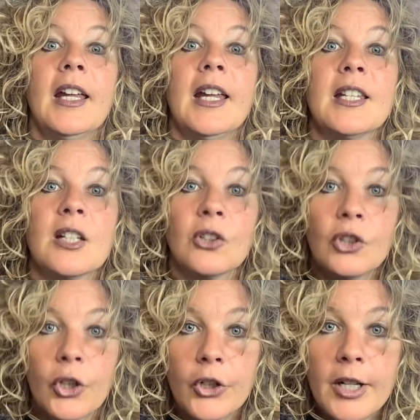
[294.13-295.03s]
is
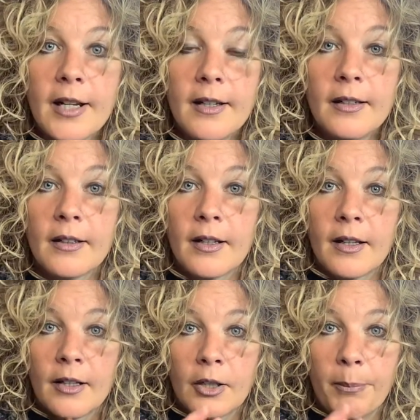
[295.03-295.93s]
alerting
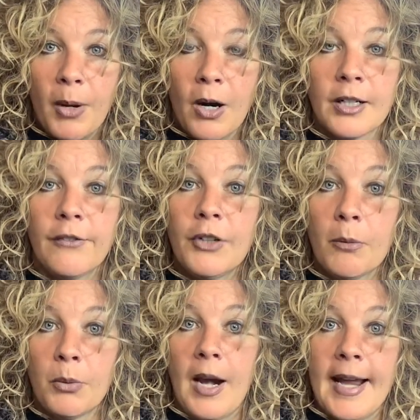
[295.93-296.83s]
the part of your
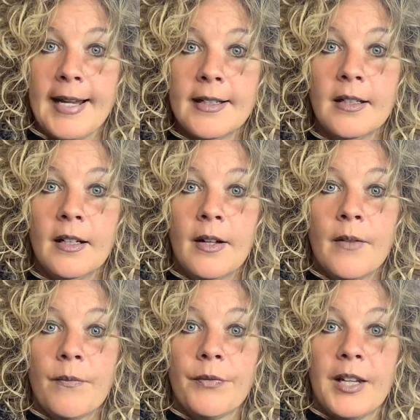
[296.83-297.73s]
brain
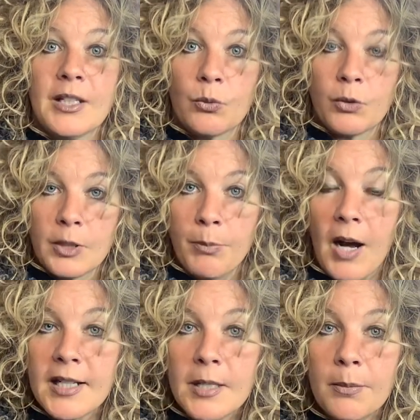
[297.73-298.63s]
that is
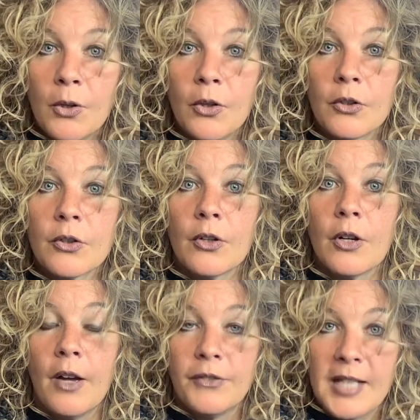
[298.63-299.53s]
responsible
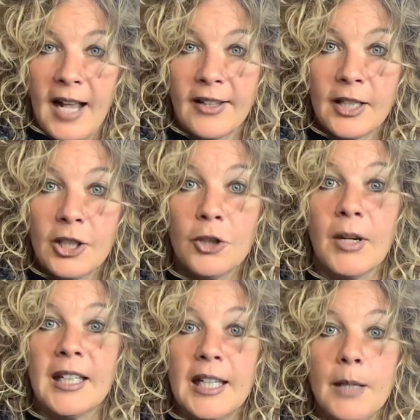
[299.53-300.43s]
of telling you
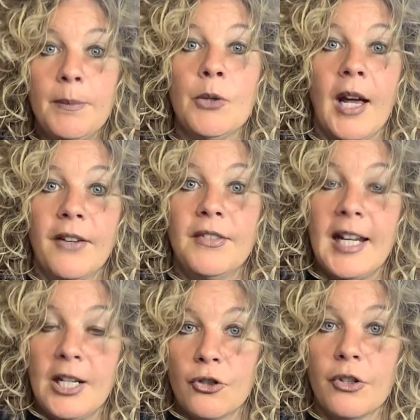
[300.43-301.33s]
and keeping you out of
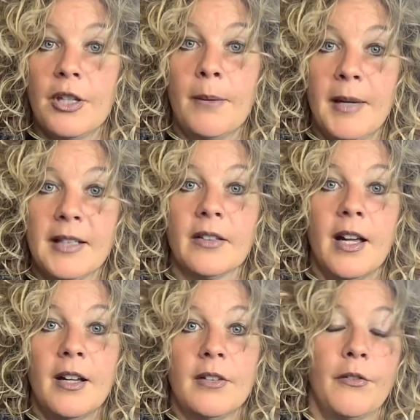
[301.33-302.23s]
danger, the
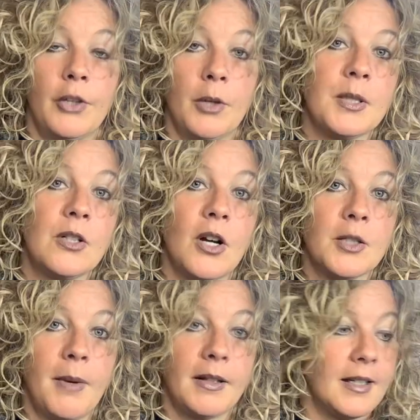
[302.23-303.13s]
amygdala, Phillipson
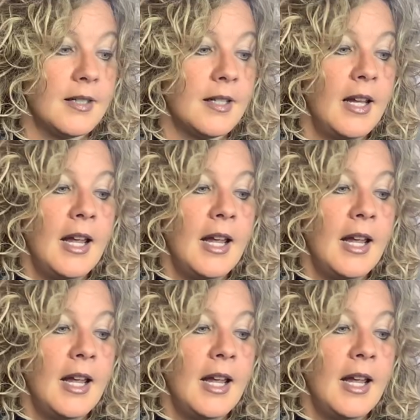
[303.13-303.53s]
talks about this,